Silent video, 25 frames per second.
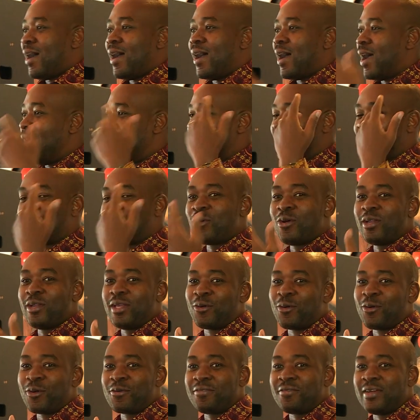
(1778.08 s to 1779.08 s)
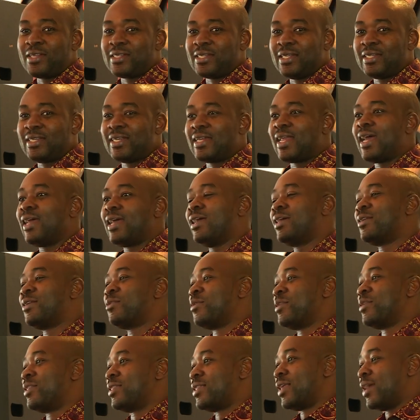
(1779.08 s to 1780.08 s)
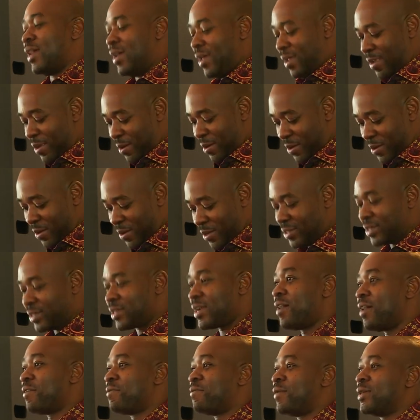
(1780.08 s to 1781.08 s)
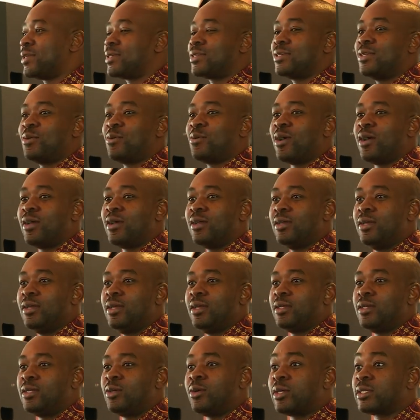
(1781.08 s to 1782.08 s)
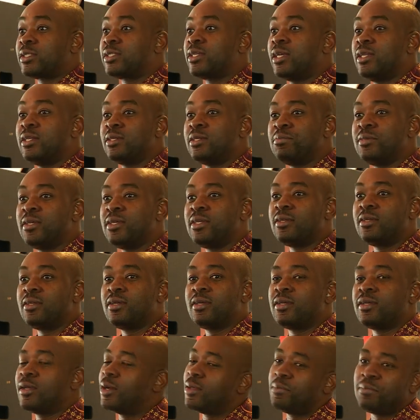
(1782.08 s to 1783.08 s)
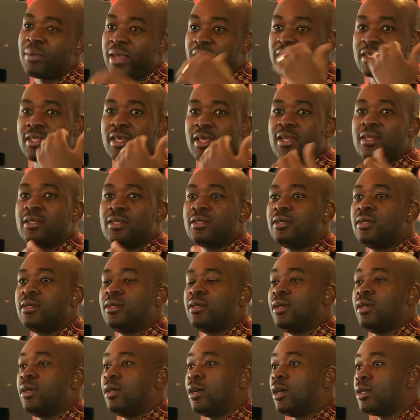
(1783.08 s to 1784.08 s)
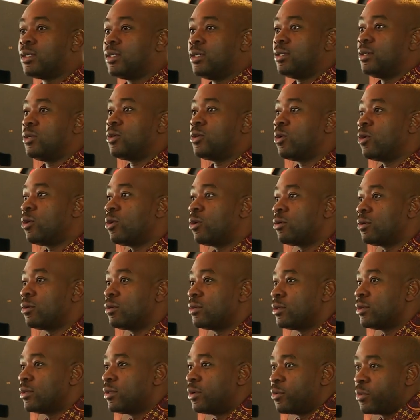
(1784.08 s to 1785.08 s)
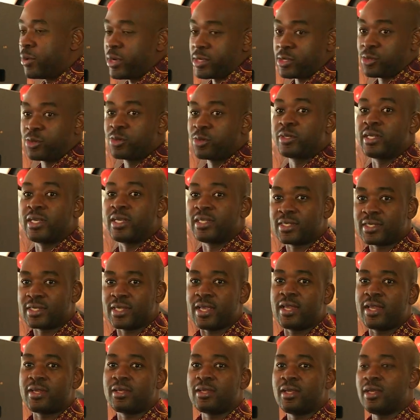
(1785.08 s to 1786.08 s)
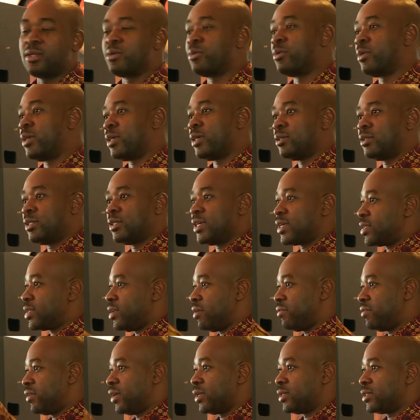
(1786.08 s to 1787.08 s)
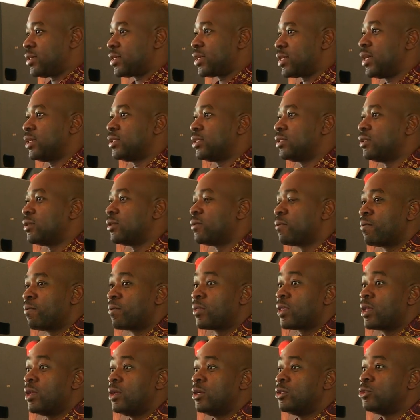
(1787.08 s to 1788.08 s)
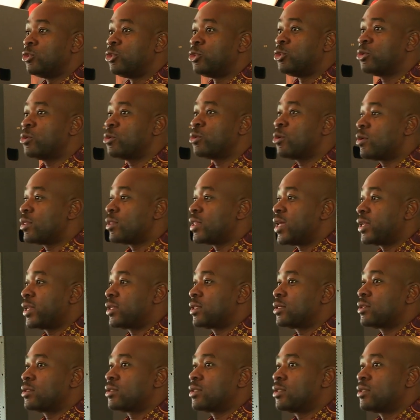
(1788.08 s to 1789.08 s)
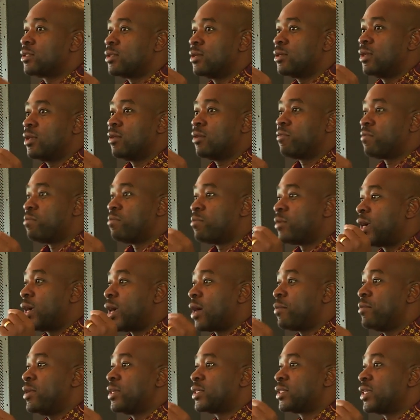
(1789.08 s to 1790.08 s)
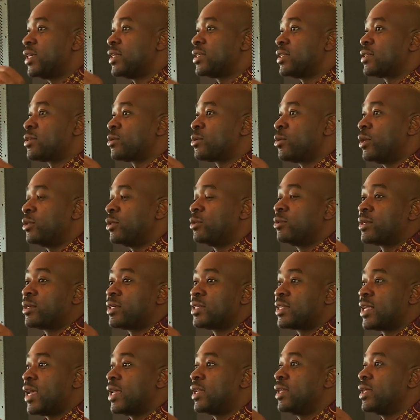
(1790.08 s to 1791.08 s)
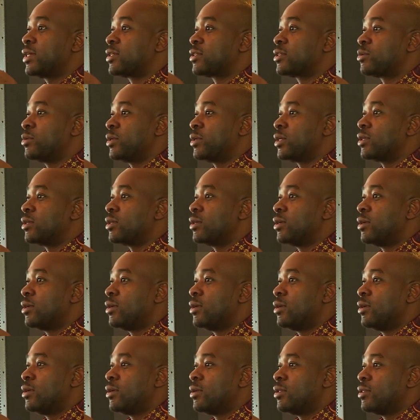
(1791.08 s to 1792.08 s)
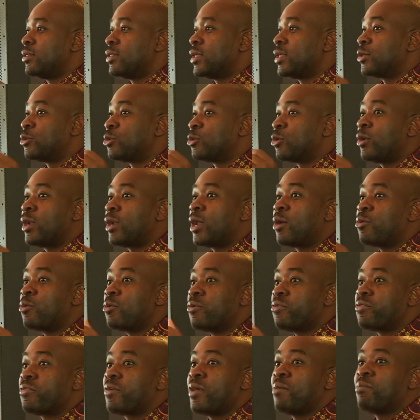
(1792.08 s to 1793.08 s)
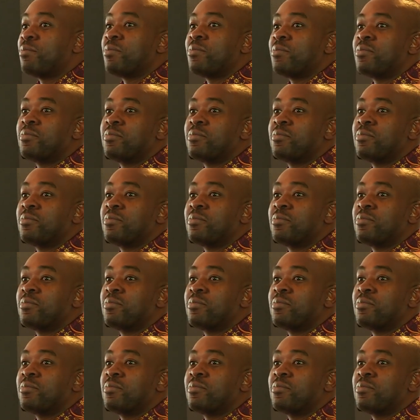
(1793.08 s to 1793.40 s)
I recall a conversation I had with Strive Masiwa. He was telling me, back then, you know, we're students then and we're just having a discussion. Do you know that if Mugabe says he's going to resign next week, the dollar will firm?